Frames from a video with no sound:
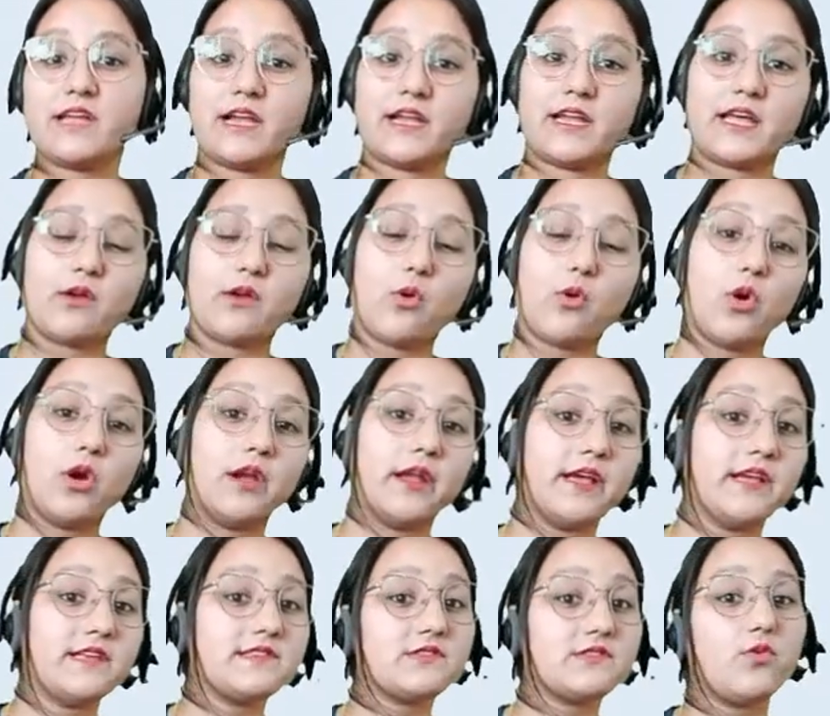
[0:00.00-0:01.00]
are called
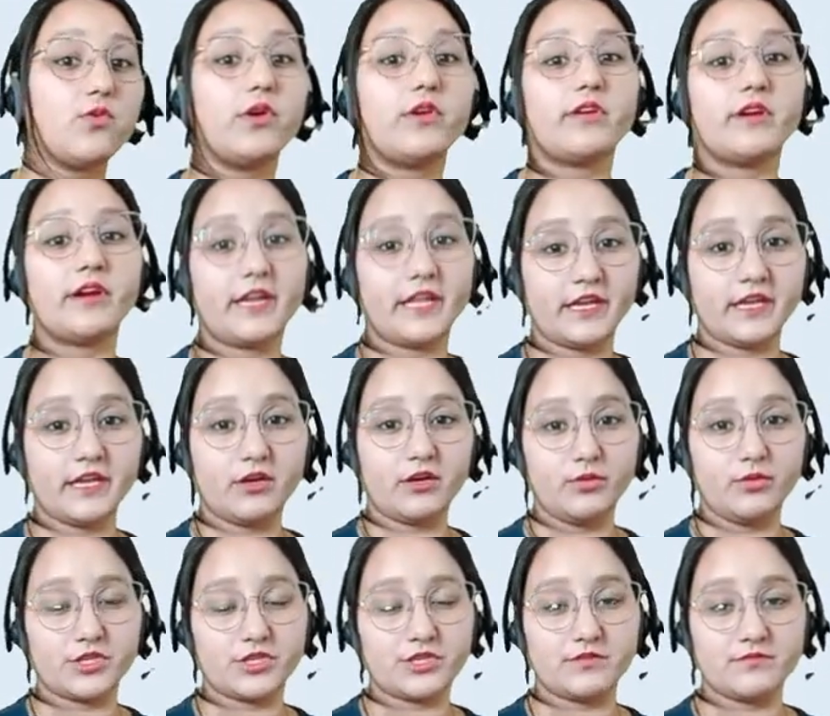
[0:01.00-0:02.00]
as quadratic
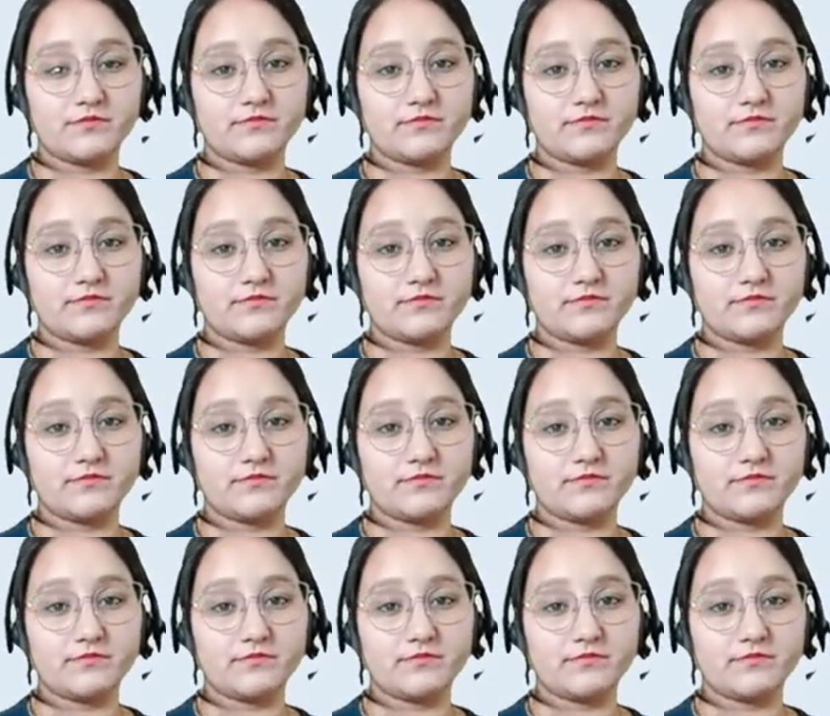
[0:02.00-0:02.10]
equation.